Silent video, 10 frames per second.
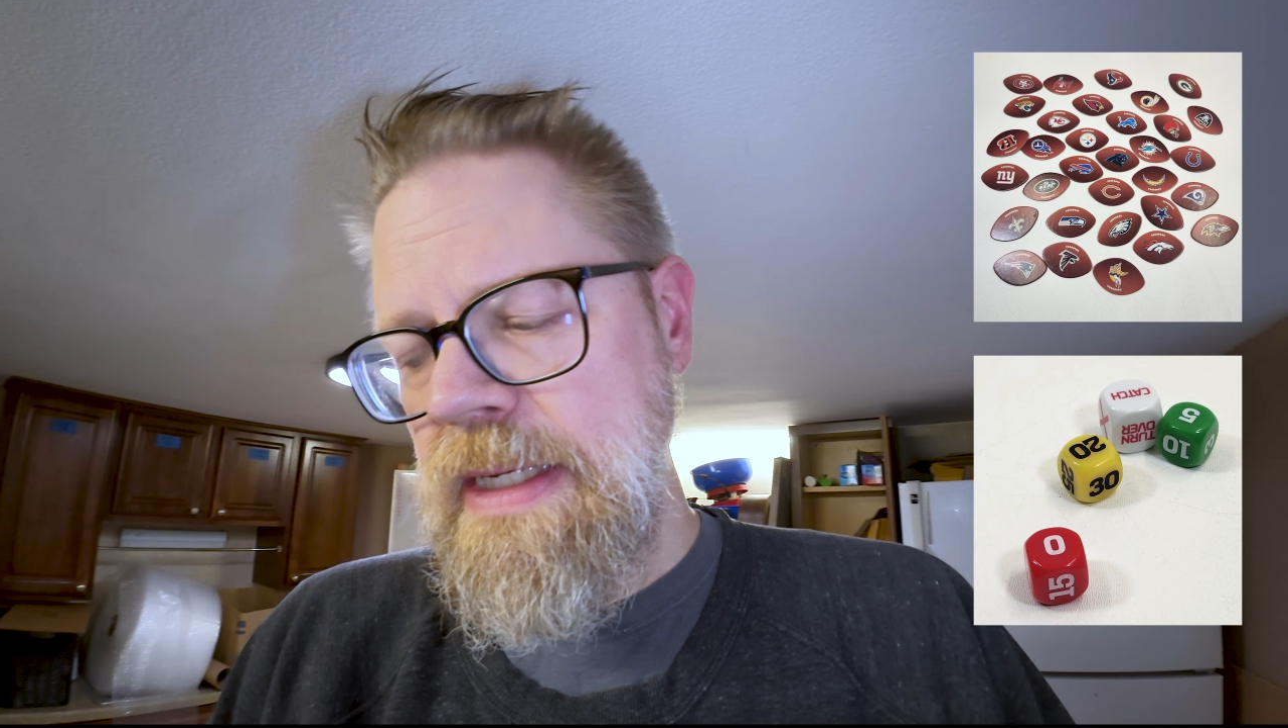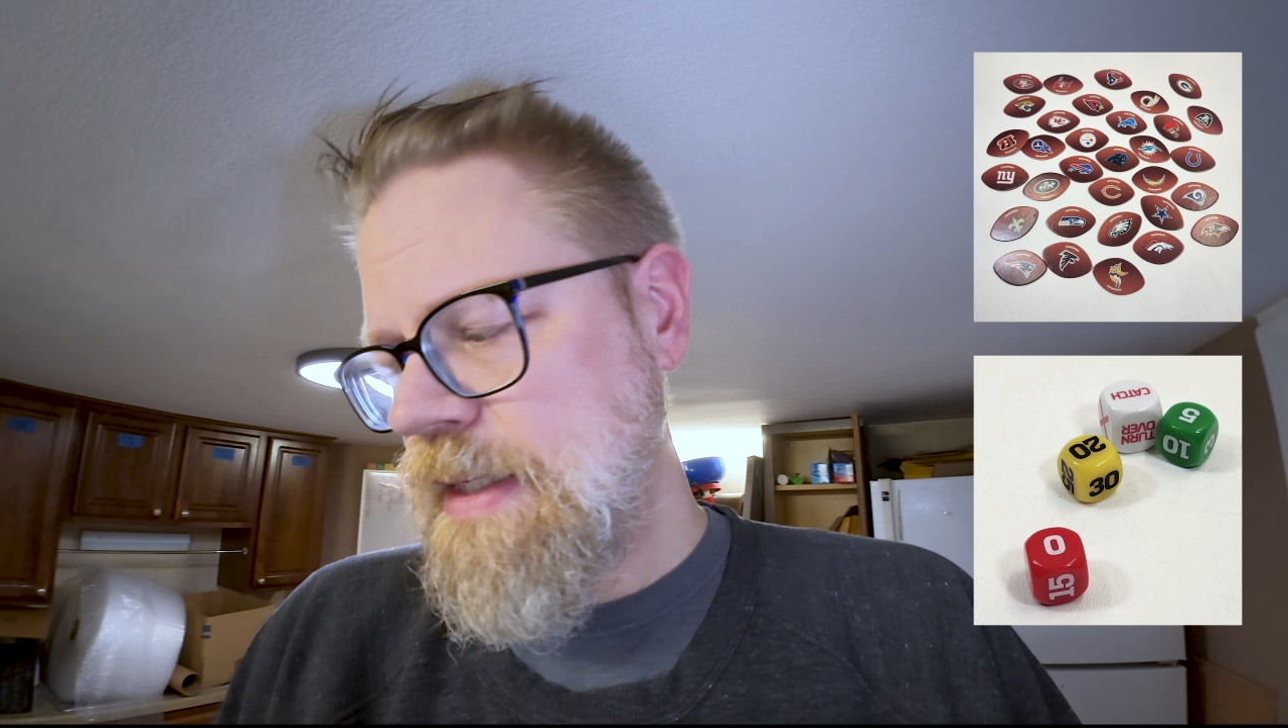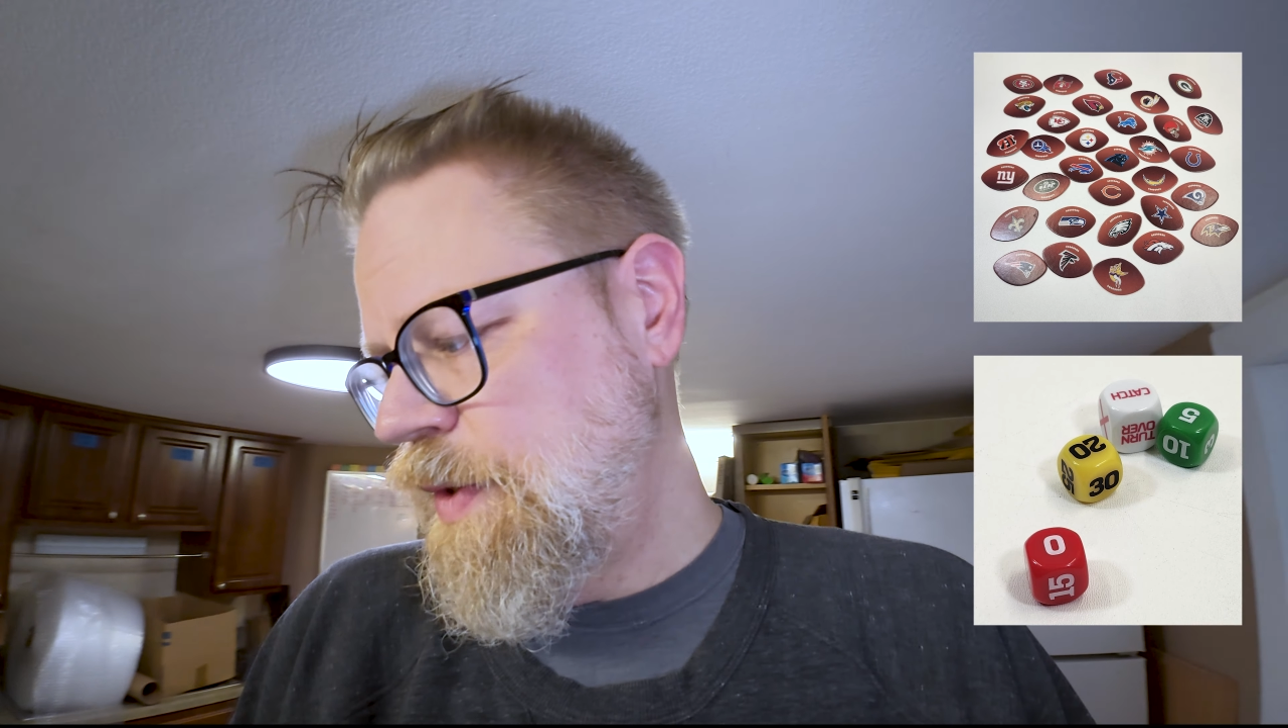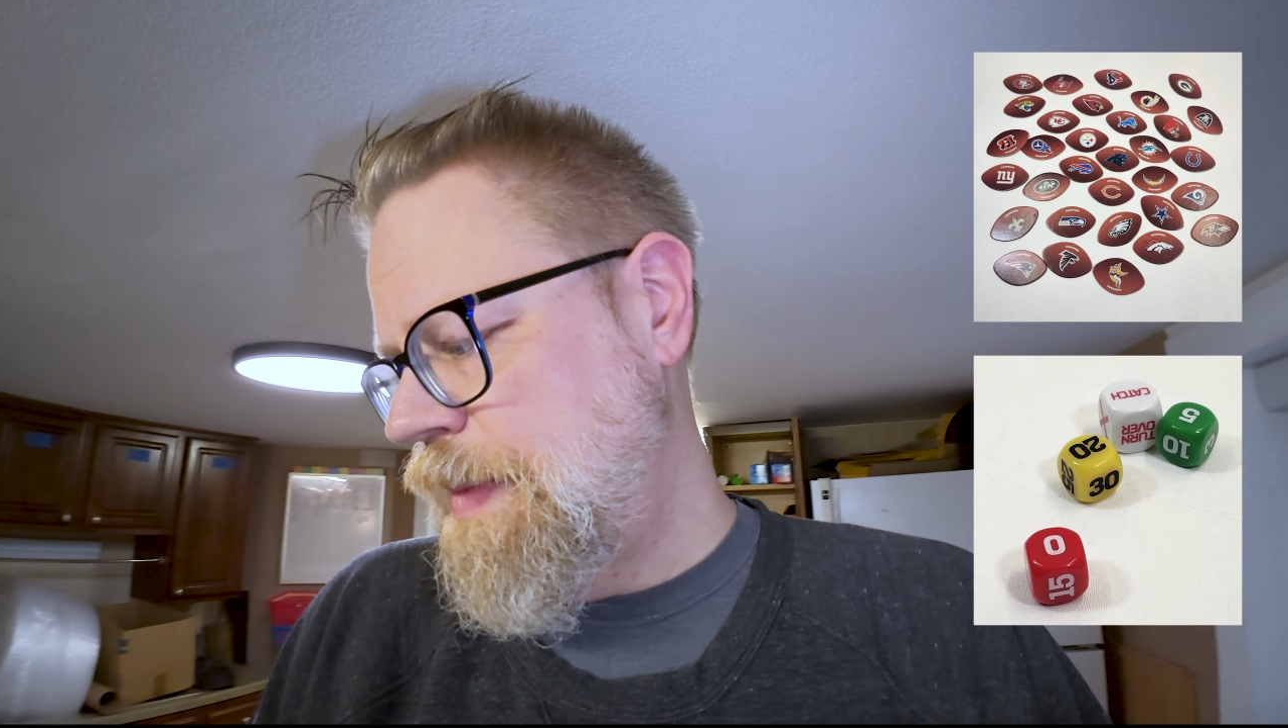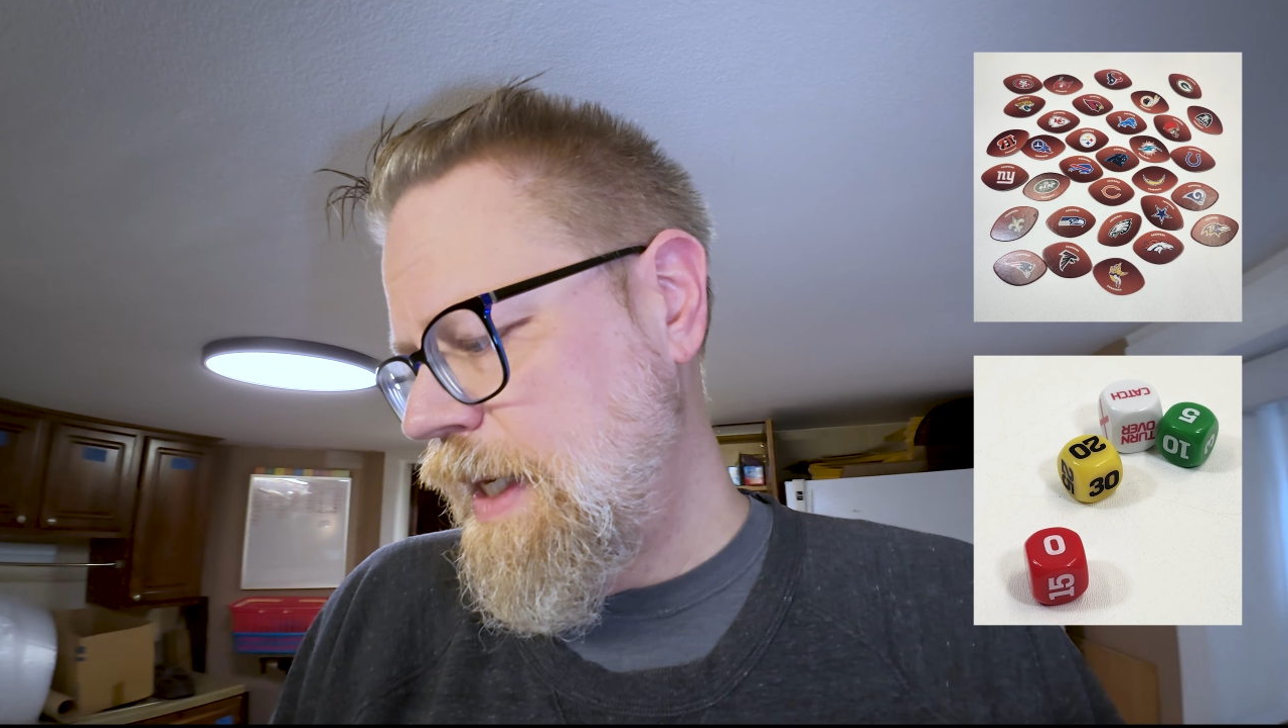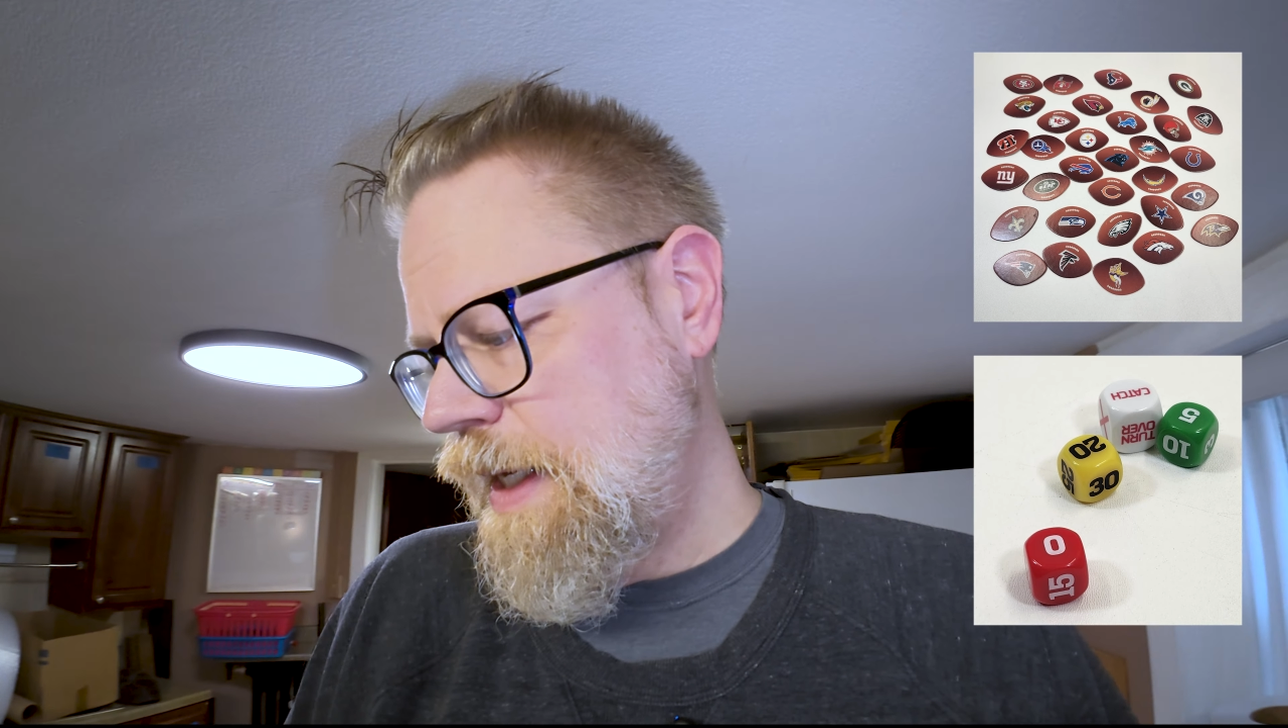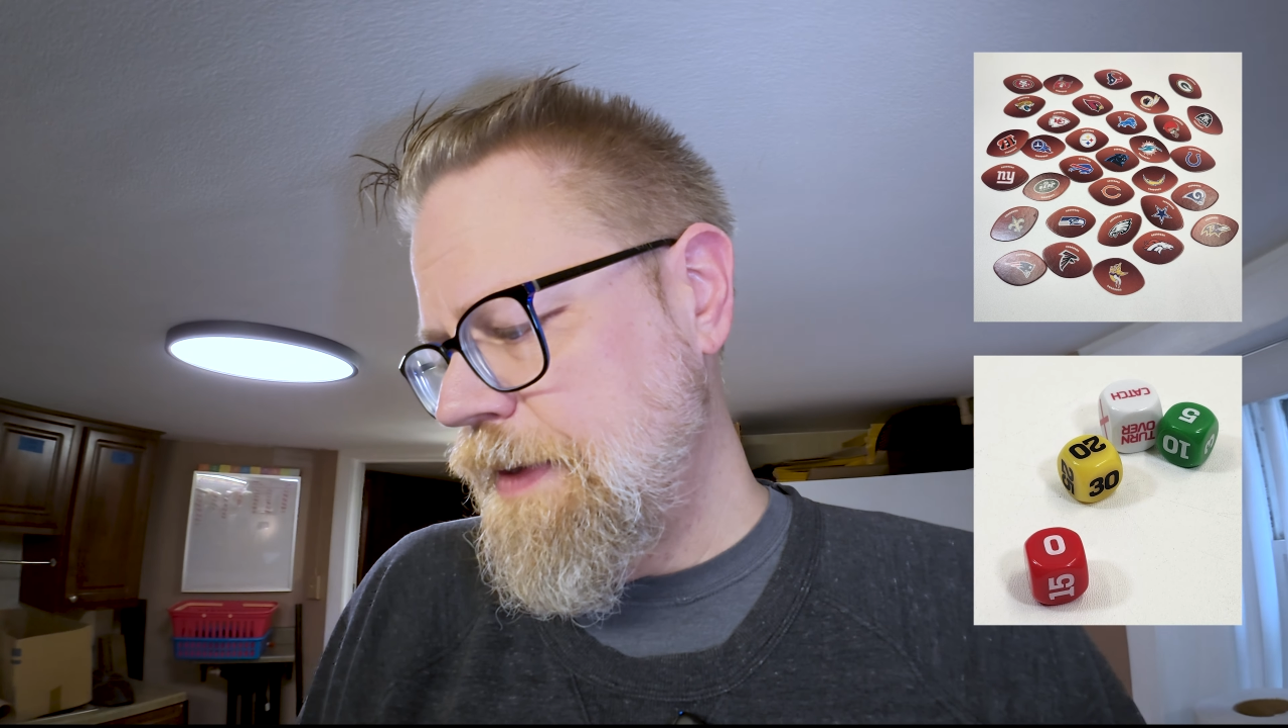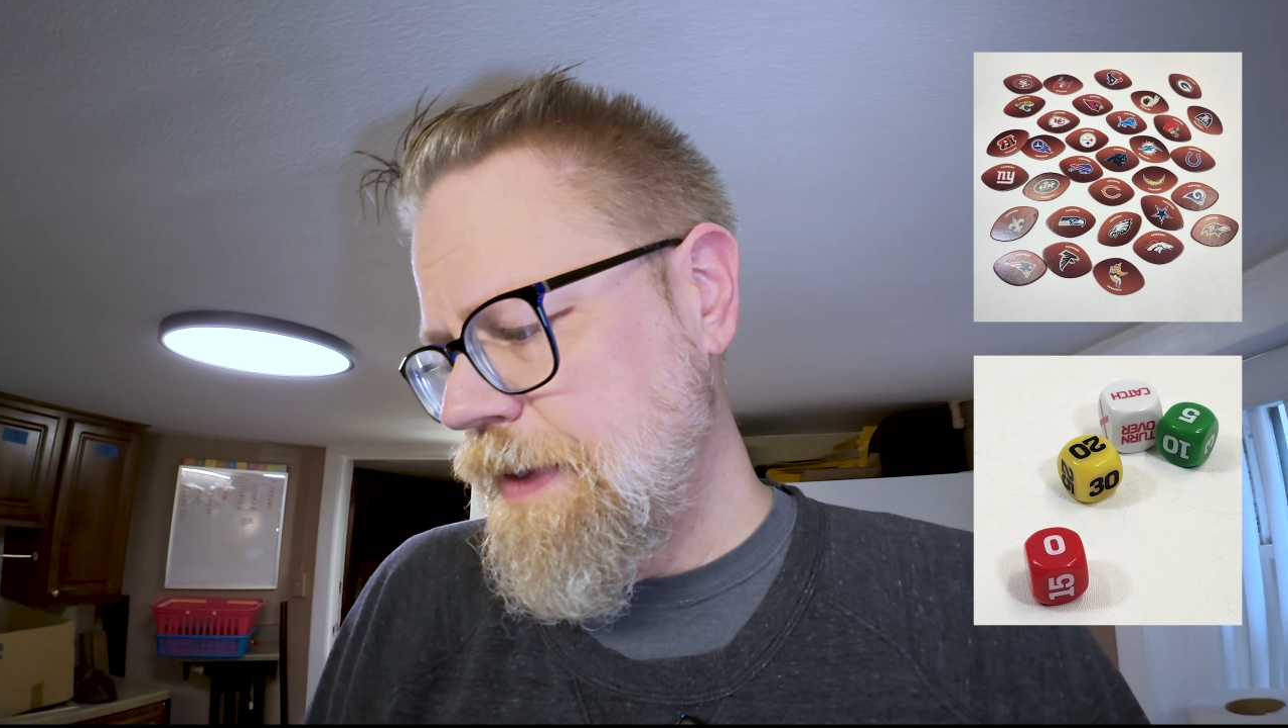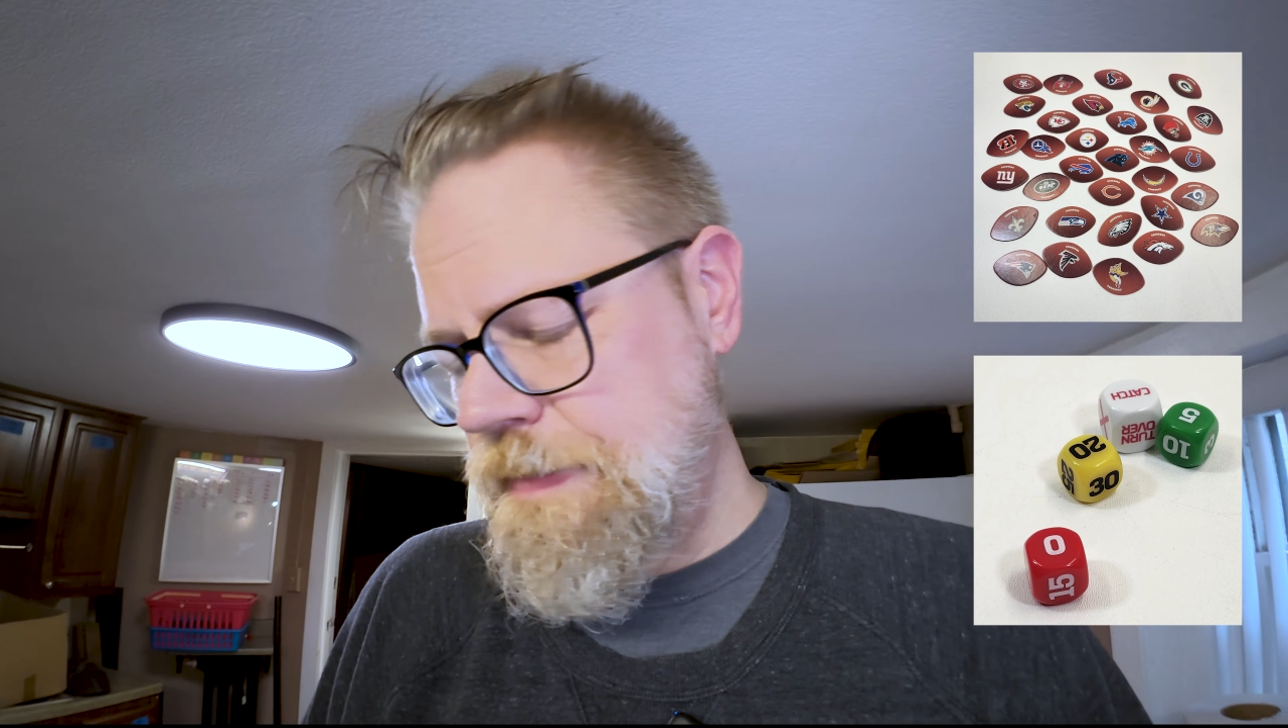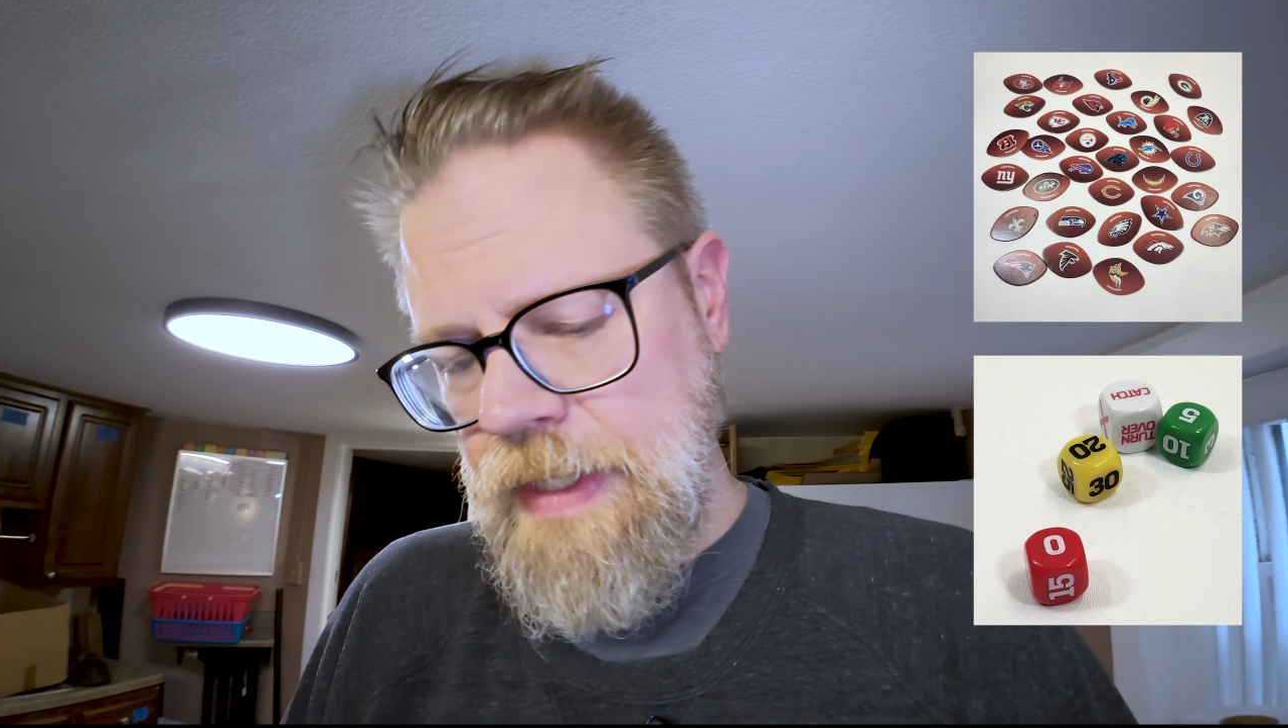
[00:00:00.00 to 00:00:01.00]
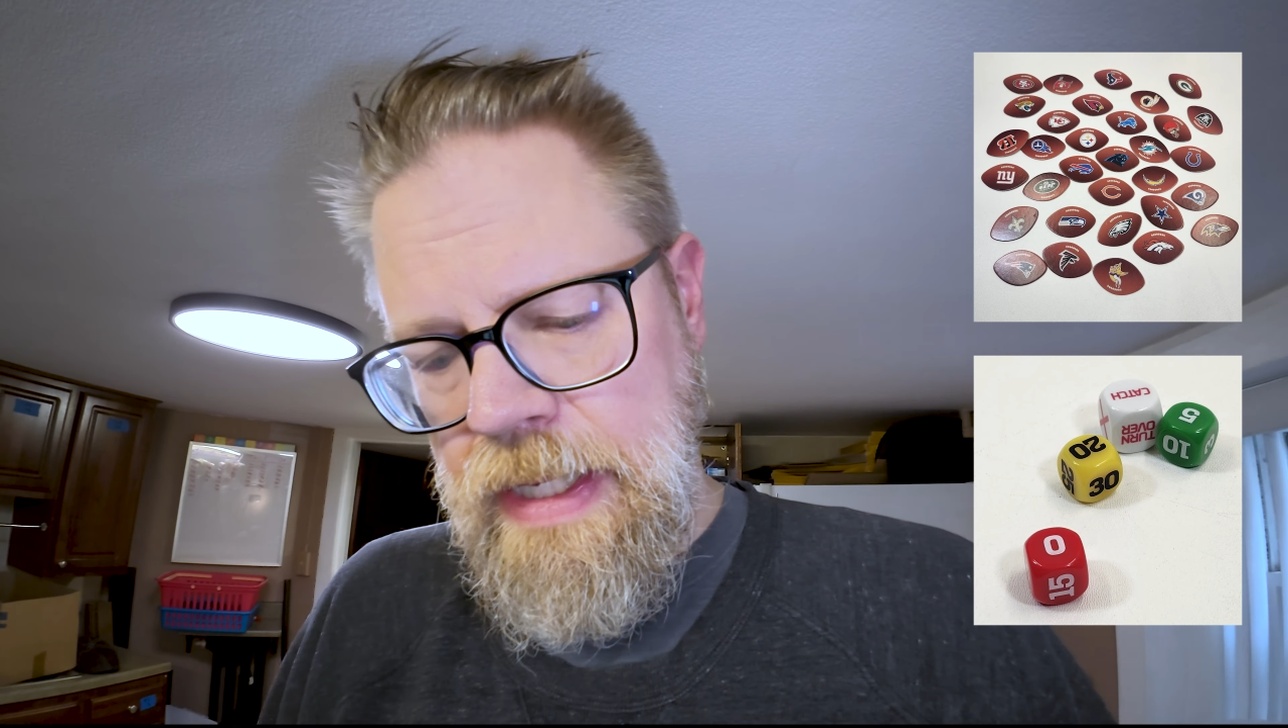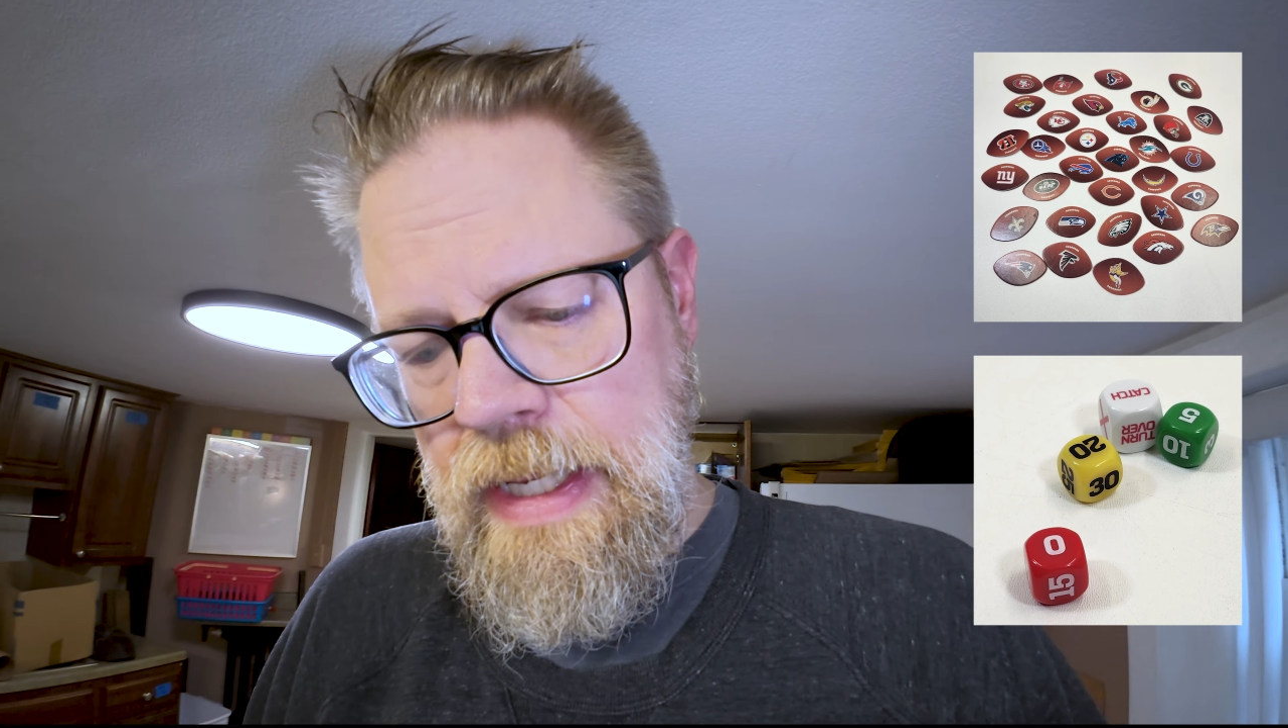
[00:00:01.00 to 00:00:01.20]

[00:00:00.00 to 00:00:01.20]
not too bad either.